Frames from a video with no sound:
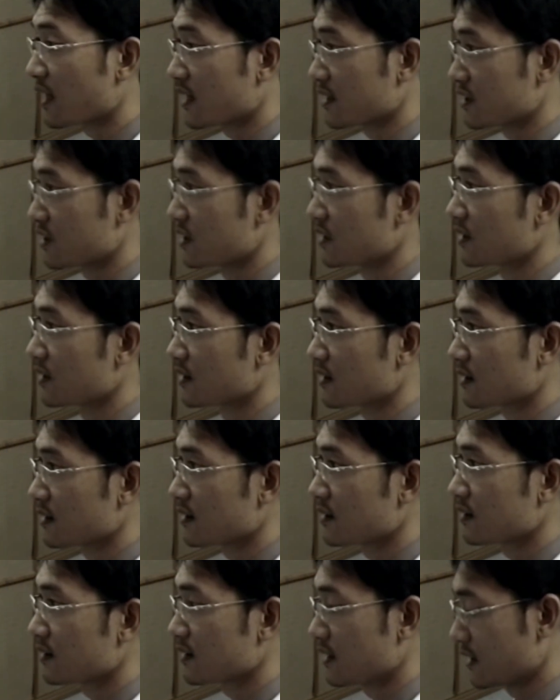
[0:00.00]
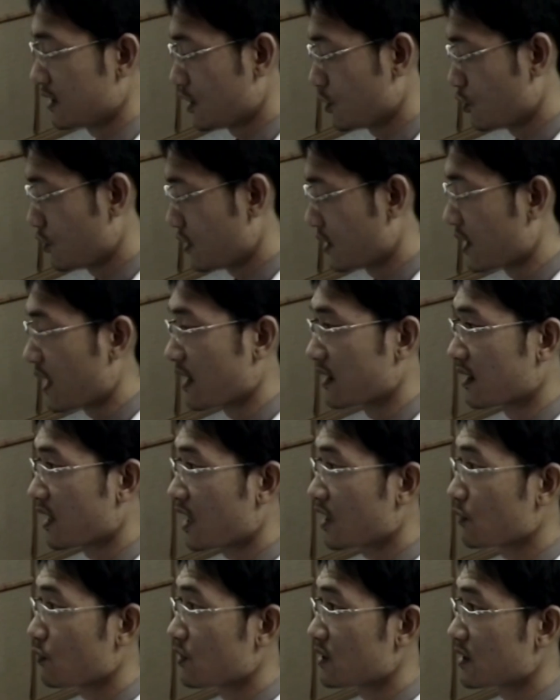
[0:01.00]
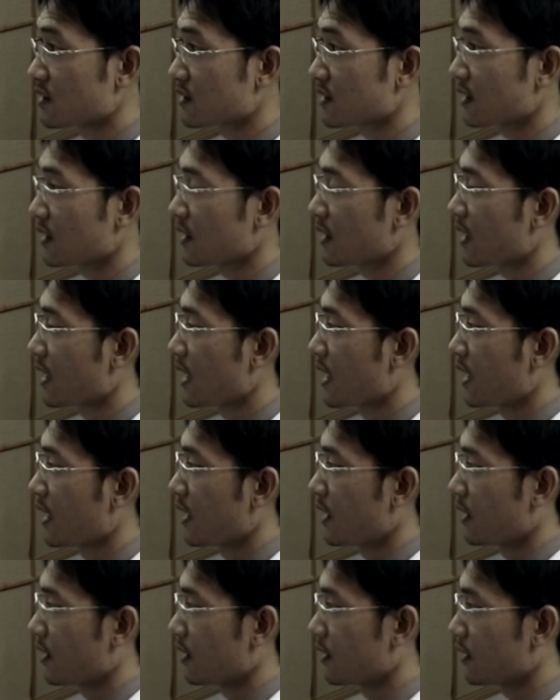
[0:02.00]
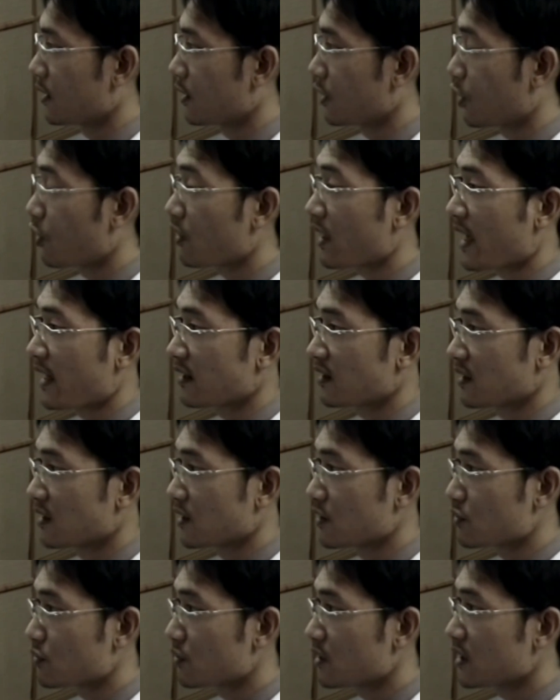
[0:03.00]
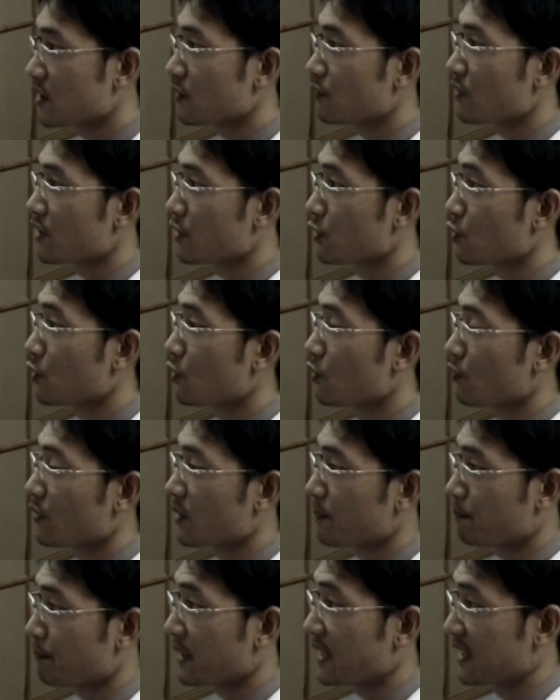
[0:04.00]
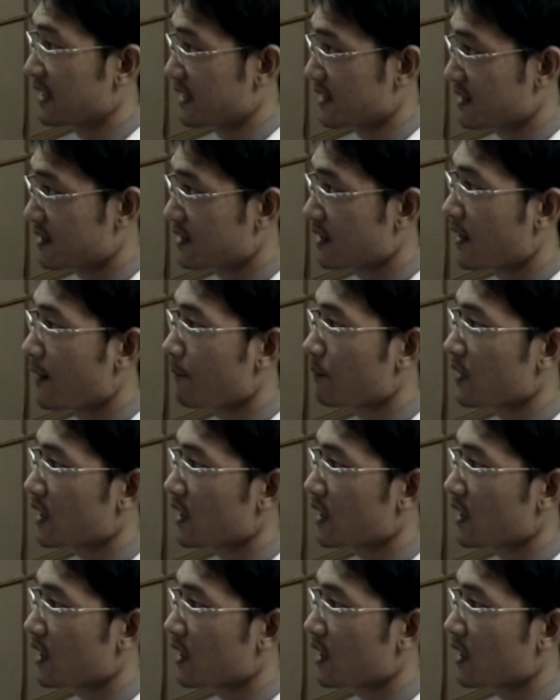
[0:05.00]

glargine, 16 unit at night, which is a long-acting insulin with peakless,